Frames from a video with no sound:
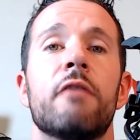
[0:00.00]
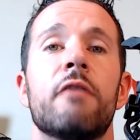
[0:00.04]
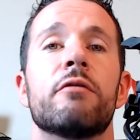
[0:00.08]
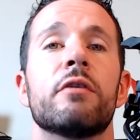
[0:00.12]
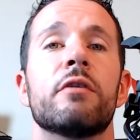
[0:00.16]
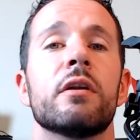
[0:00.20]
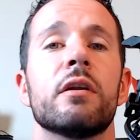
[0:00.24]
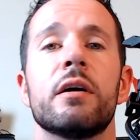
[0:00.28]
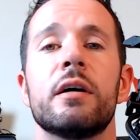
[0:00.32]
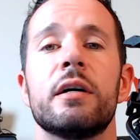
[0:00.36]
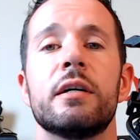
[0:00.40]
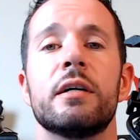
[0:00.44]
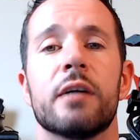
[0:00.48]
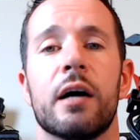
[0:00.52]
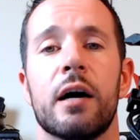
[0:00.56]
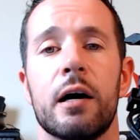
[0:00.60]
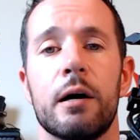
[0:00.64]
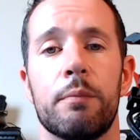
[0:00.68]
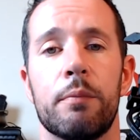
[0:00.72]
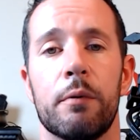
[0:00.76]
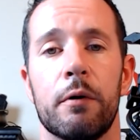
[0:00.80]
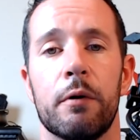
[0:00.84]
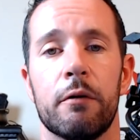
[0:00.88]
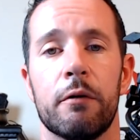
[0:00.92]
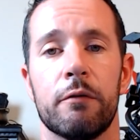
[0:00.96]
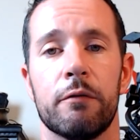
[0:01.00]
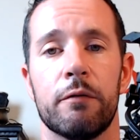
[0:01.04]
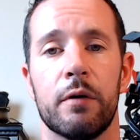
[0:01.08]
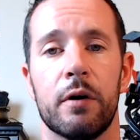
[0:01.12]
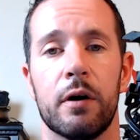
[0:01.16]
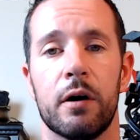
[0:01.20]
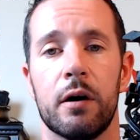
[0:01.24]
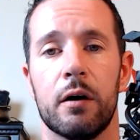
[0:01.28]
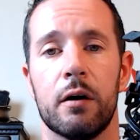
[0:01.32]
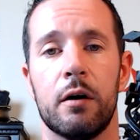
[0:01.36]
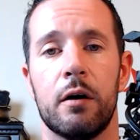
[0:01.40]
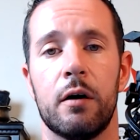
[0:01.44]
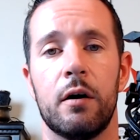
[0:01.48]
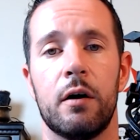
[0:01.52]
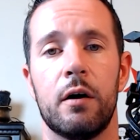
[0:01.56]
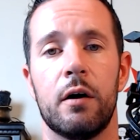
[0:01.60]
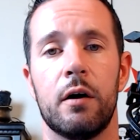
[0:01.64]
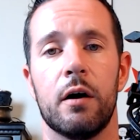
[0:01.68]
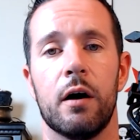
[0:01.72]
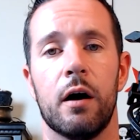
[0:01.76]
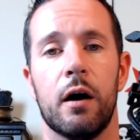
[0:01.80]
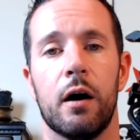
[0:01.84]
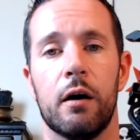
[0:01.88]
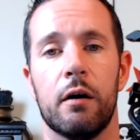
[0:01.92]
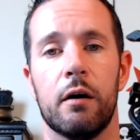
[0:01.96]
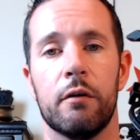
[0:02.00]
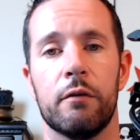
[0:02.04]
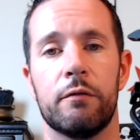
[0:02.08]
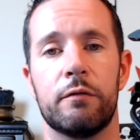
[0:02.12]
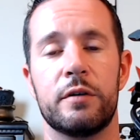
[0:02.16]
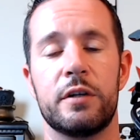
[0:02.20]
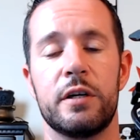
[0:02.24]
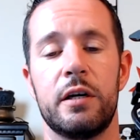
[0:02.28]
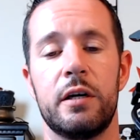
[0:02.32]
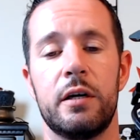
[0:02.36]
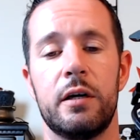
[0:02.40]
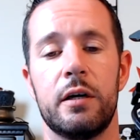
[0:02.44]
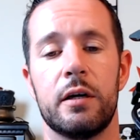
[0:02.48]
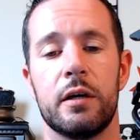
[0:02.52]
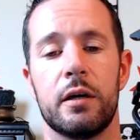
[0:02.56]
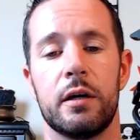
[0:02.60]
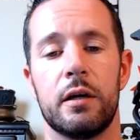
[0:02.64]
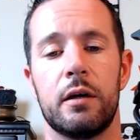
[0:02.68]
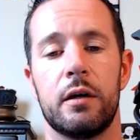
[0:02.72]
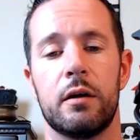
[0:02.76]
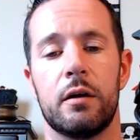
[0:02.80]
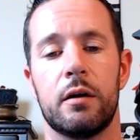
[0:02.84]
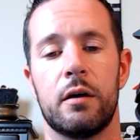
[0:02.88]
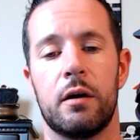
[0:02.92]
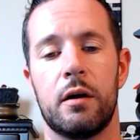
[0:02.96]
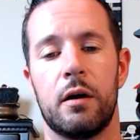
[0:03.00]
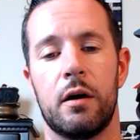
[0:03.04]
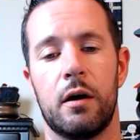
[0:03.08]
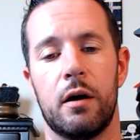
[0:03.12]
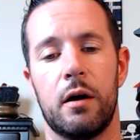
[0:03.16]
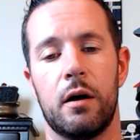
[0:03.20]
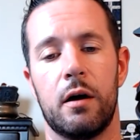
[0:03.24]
heavenly type of deity.